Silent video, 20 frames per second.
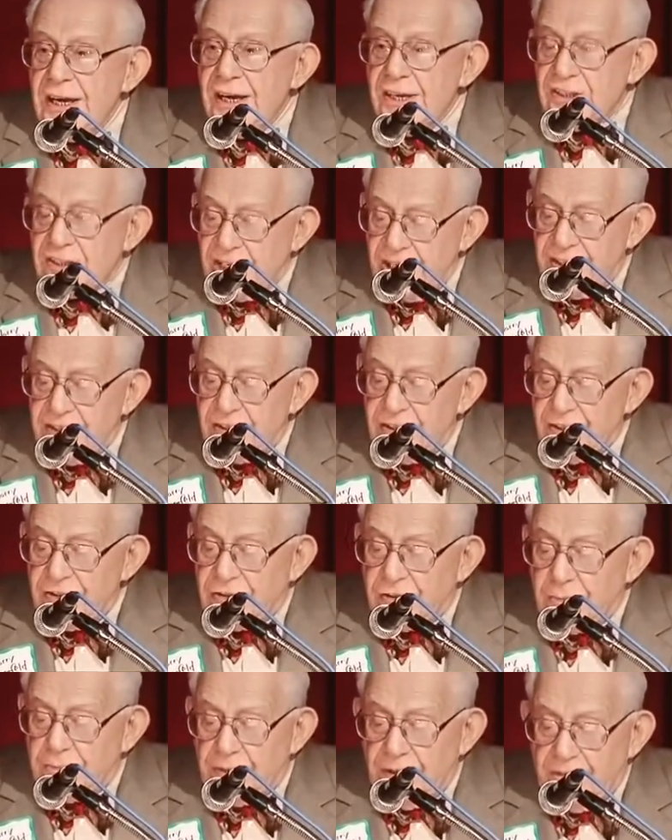
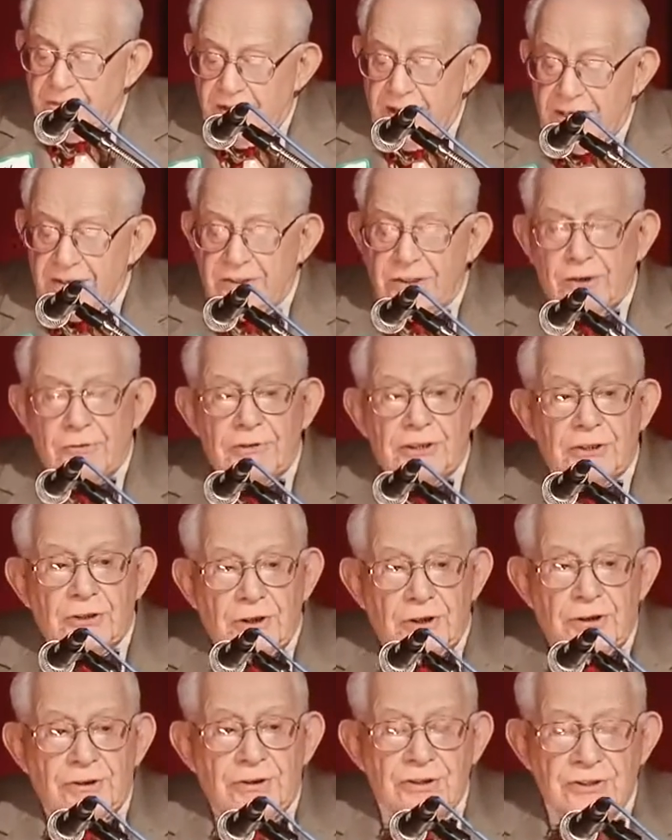intended to prevent a
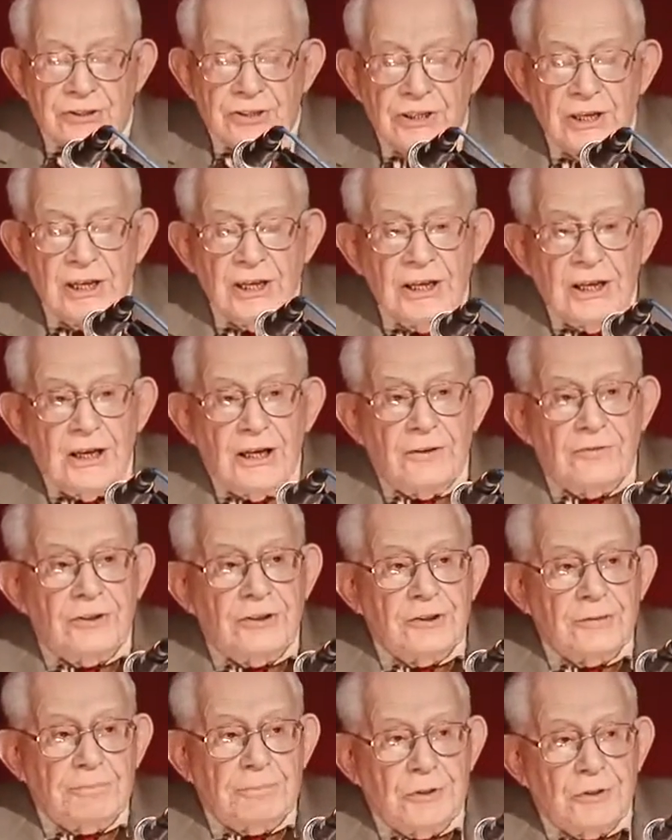recurrence of
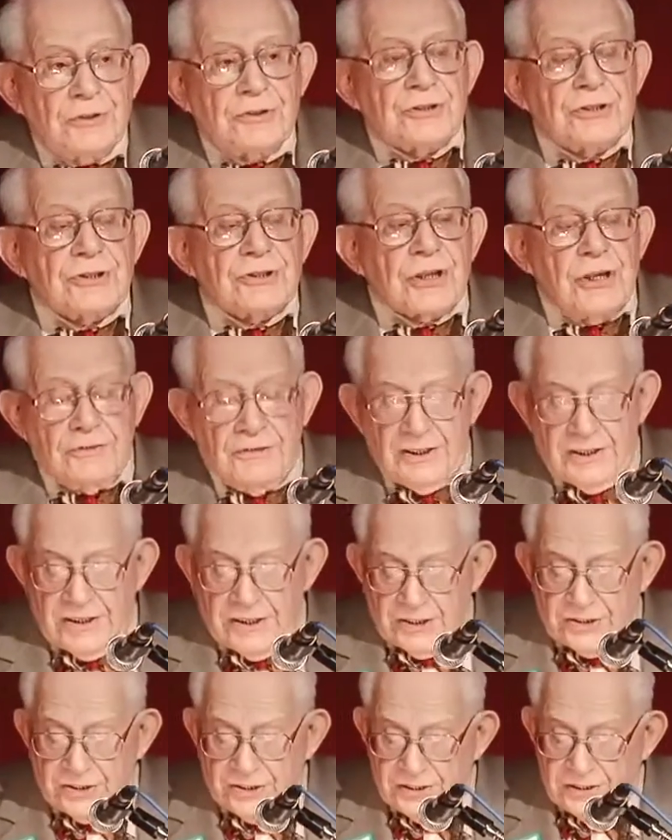the abuses of the
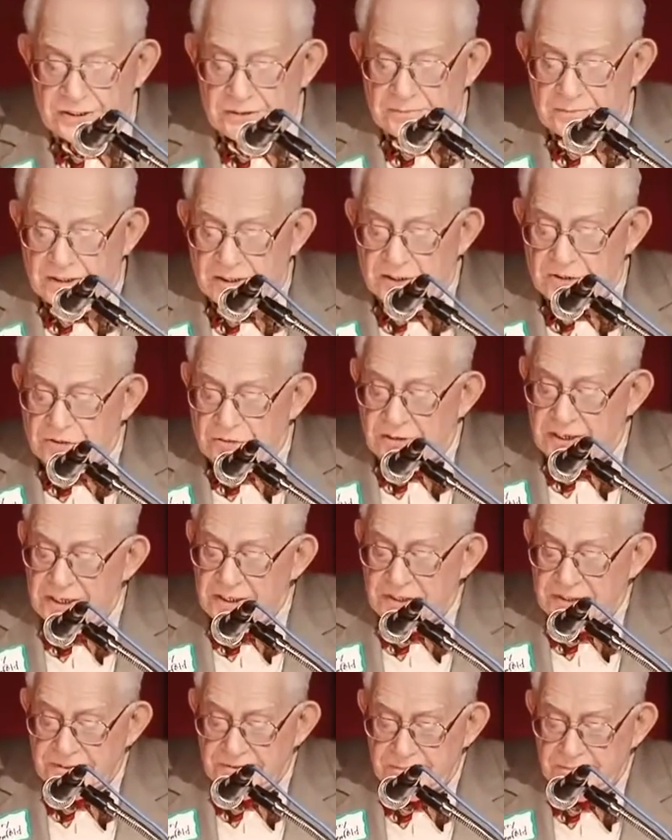Nixon
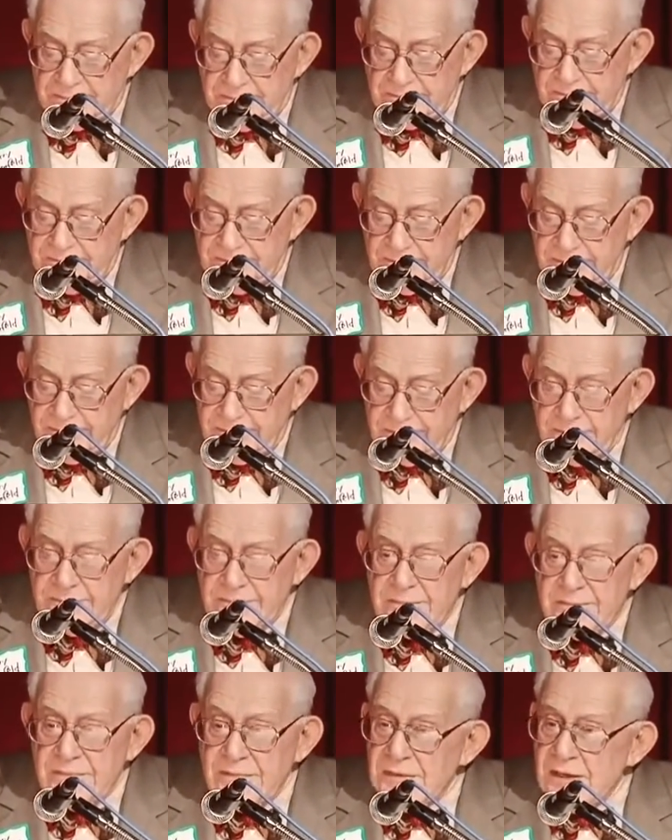administration.
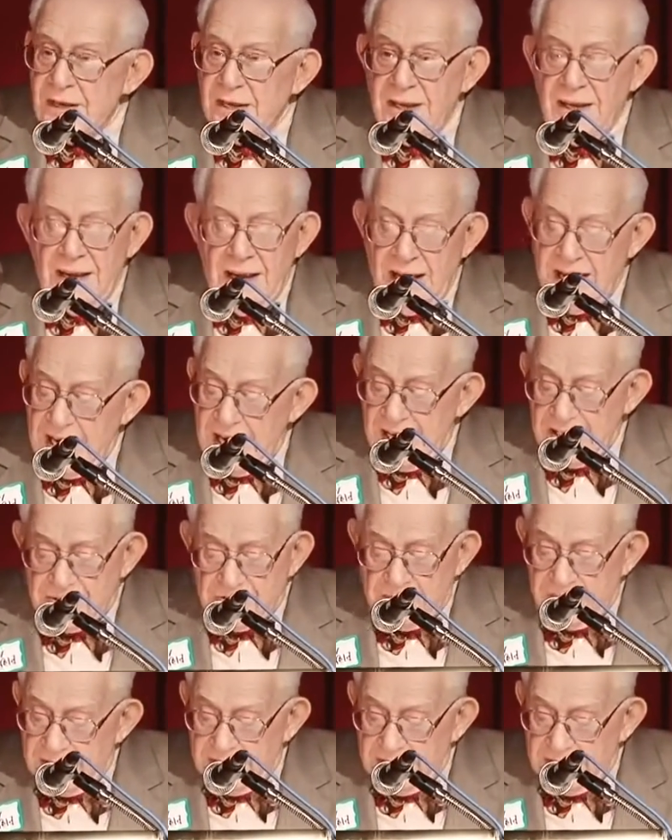As